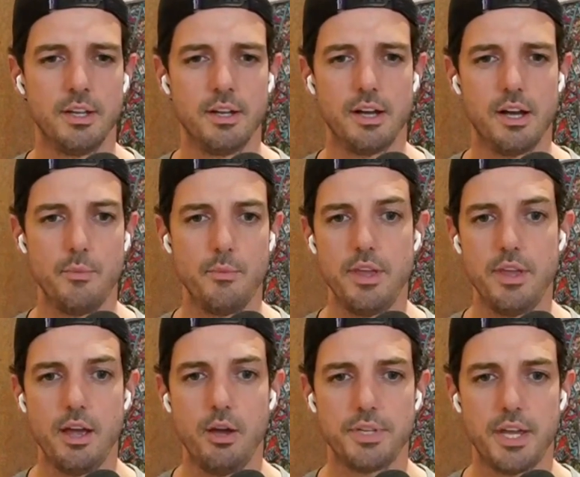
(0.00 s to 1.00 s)
And they
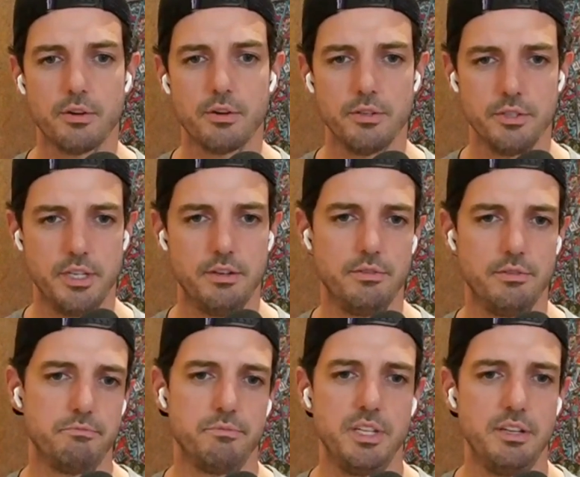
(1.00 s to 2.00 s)
helped herald
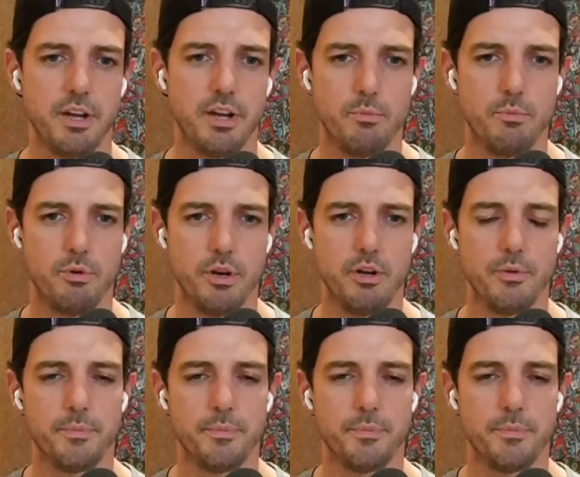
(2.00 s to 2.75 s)
in DeFi 1.0.